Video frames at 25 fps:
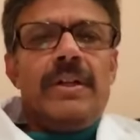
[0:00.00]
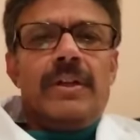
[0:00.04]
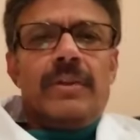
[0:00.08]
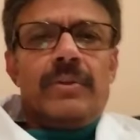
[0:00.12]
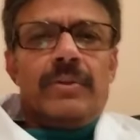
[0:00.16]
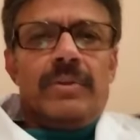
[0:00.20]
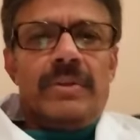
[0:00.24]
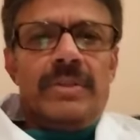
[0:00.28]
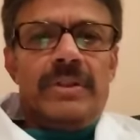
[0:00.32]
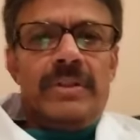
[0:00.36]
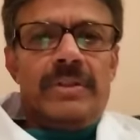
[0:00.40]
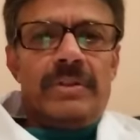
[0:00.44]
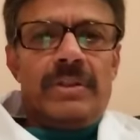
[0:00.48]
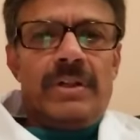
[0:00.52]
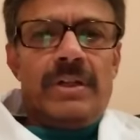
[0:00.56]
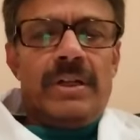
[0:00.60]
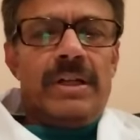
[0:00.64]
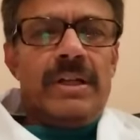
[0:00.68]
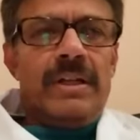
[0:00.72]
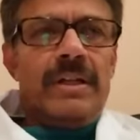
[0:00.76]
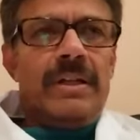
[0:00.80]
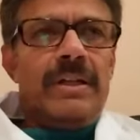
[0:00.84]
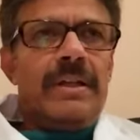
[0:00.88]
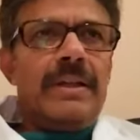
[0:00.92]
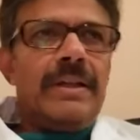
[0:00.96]
So these are
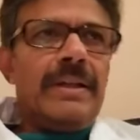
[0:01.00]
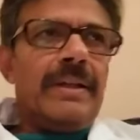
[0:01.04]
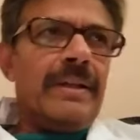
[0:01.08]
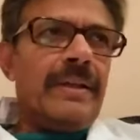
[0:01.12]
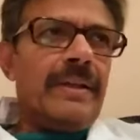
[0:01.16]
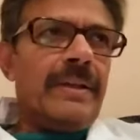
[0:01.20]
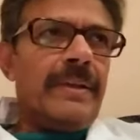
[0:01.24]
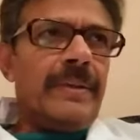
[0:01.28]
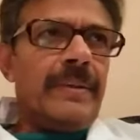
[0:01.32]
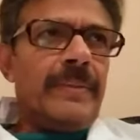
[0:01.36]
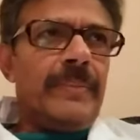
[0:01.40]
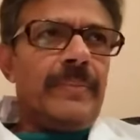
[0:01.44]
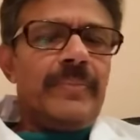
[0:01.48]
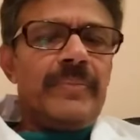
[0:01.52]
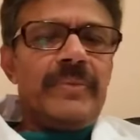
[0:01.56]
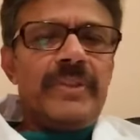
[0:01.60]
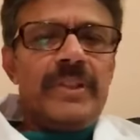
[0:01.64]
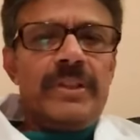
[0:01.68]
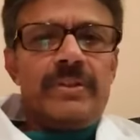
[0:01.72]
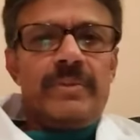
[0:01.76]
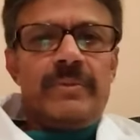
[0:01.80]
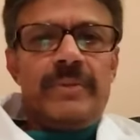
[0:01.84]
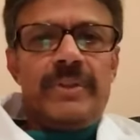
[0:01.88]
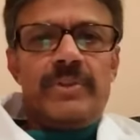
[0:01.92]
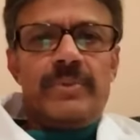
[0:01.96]
all
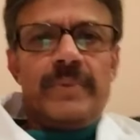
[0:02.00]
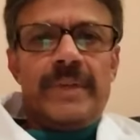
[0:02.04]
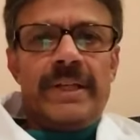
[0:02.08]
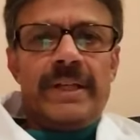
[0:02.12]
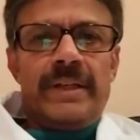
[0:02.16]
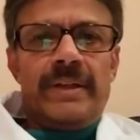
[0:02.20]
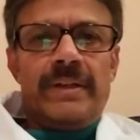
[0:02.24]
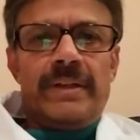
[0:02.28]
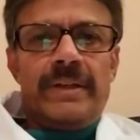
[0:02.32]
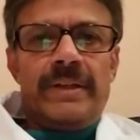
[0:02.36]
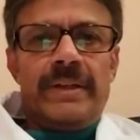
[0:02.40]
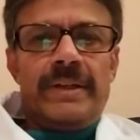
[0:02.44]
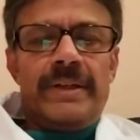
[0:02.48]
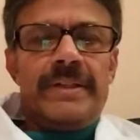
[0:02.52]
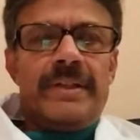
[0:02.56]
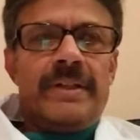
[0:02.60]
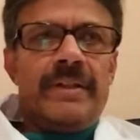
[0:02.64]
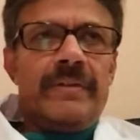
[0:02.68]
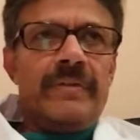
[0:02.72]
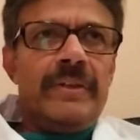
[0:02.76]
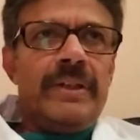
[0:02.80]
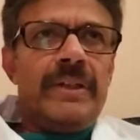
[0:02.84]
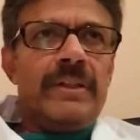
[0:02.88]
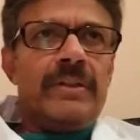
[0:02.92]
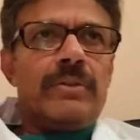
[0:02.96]
things which we can
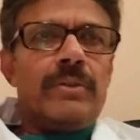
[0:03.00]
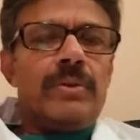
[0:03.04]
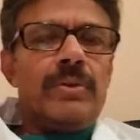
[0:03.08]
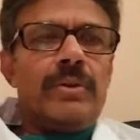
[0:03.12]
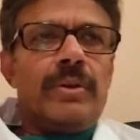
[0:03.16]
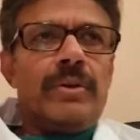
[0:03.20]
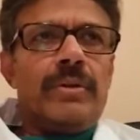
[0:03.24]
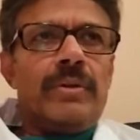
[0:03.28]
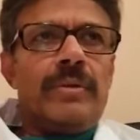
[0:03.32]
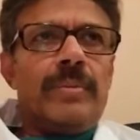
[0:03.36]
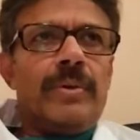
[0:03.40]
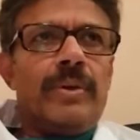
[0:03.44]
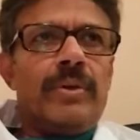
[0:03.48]
intervene, slow down